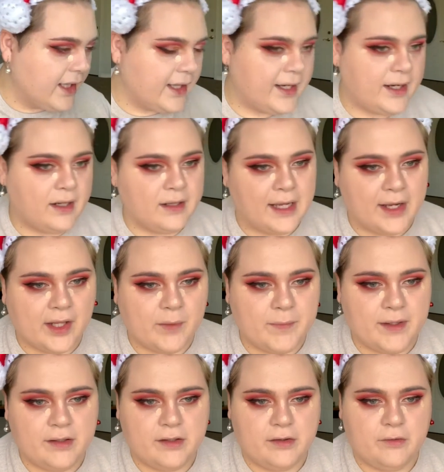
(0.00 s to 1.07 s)
that it allows me
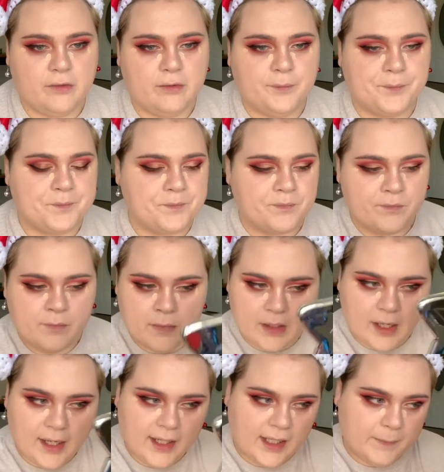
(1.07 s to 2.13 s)
to
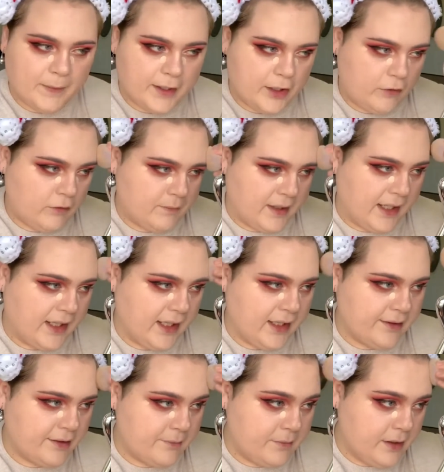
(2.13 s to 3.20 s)
expunge from my
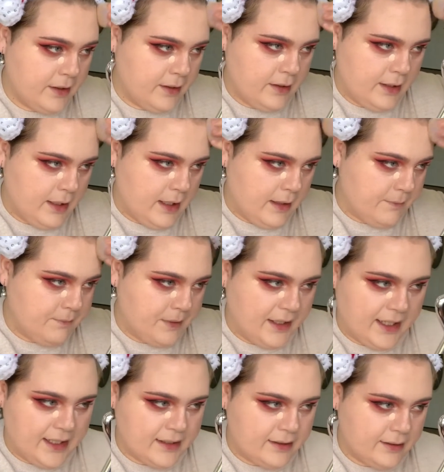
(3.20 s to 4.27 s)
system,
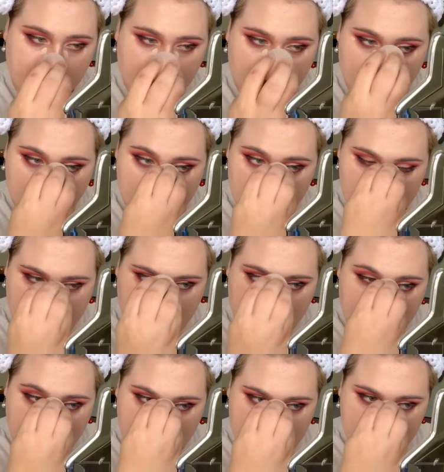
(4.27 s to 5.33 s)
but through
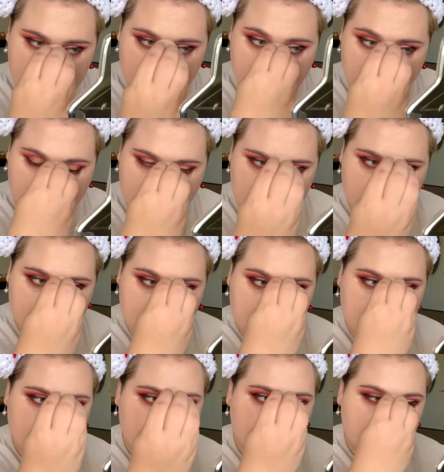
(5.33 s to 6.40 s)
getting into
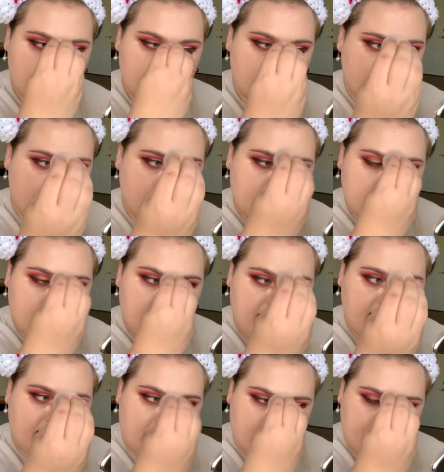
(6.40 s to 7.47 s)

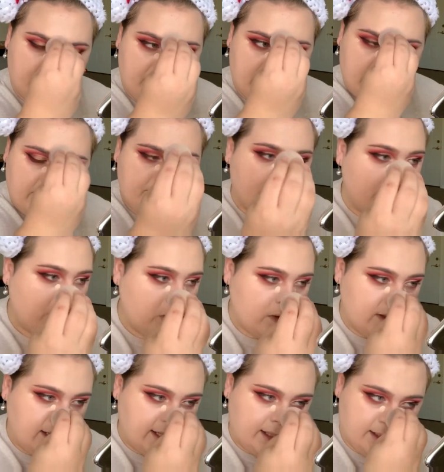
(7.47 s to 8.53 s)
makeup, and
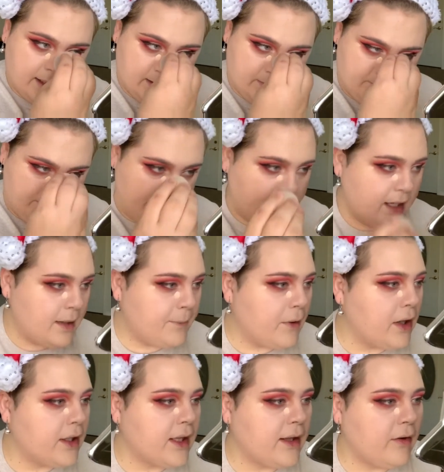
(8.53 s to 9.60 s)
especially makeup
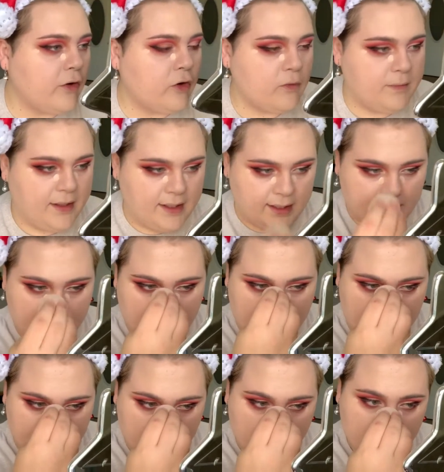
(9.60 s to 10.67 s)
on social media
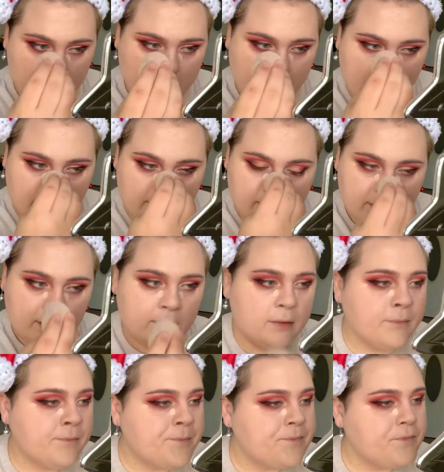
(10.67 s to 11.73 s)
platforms,
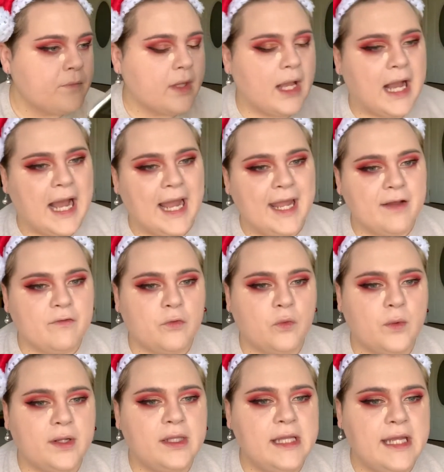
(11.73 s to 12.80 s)
I have
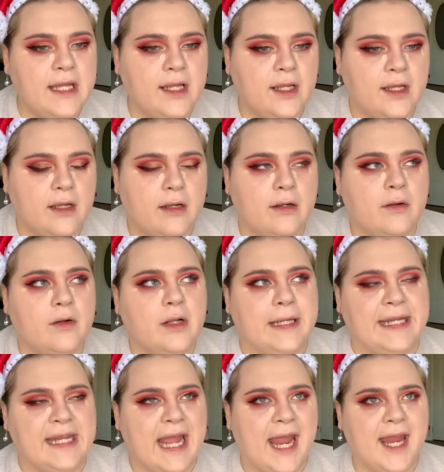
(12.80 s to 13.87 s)
really
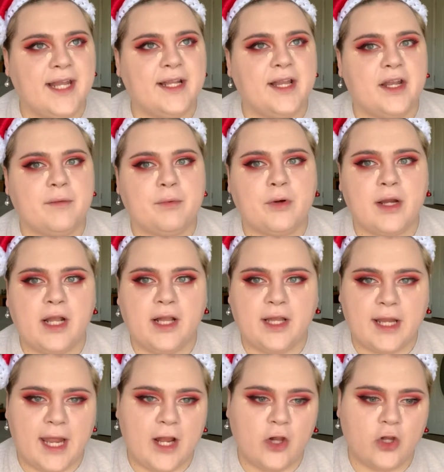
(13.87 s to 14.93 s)
gained an
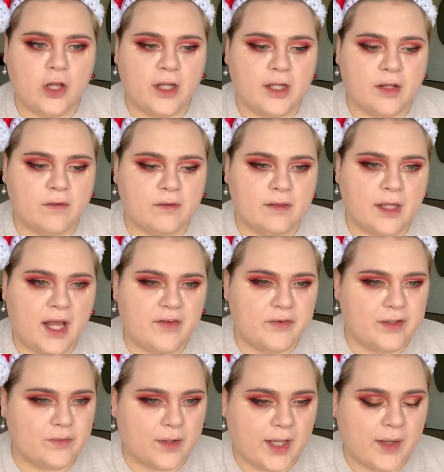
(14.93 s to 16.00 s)
appreciation, love,
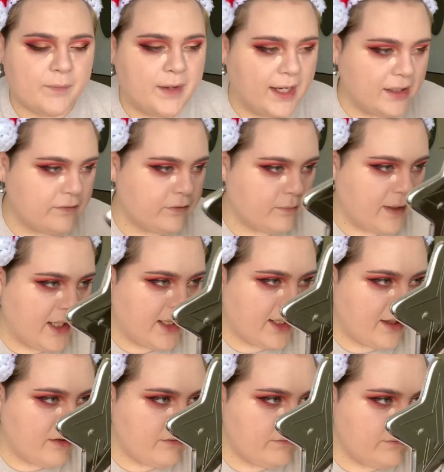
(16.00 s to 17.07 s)
and respect for
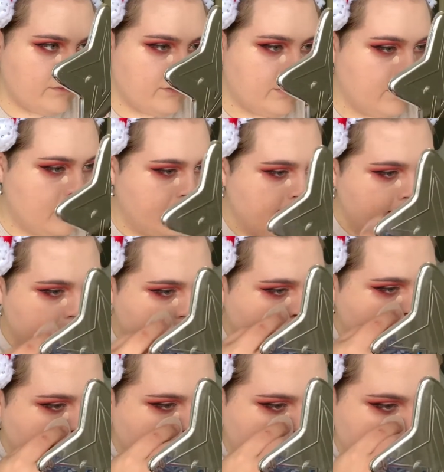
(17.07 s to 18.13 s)
myself.
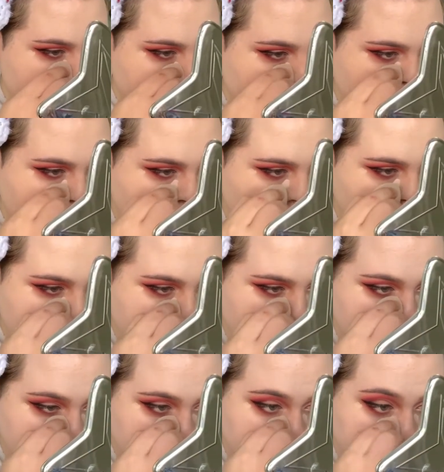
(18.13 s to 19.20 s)
I know that sounds
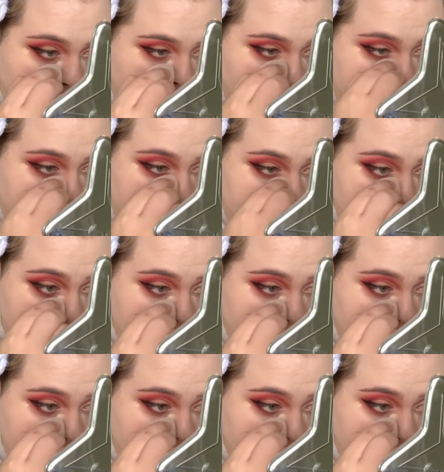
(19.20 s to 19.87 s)
silly, but